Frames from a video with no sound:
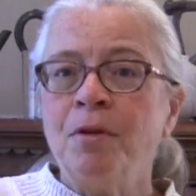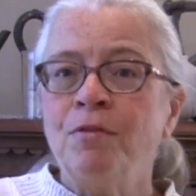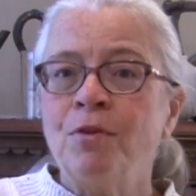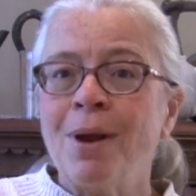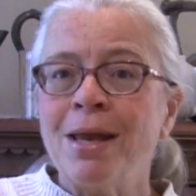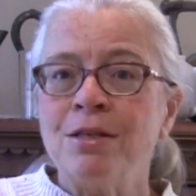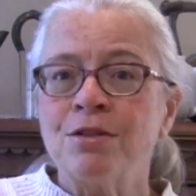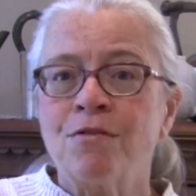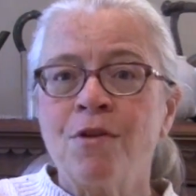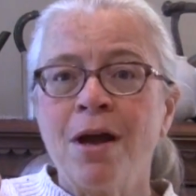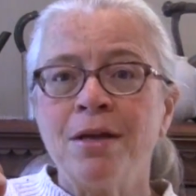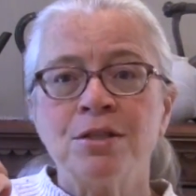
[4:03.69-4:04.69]
of grains
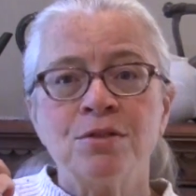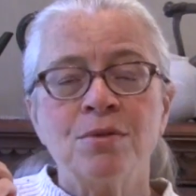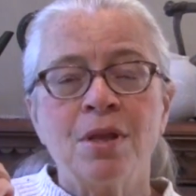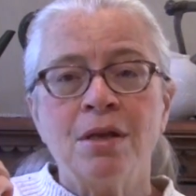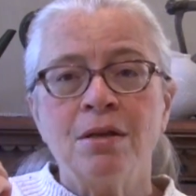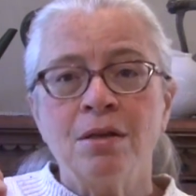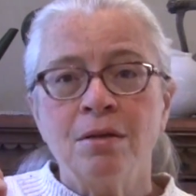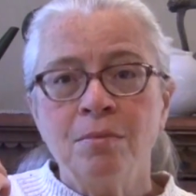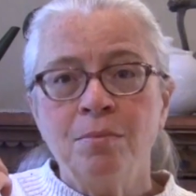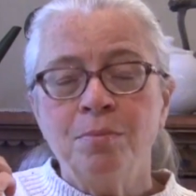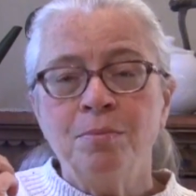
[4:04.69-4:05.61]
of rice that the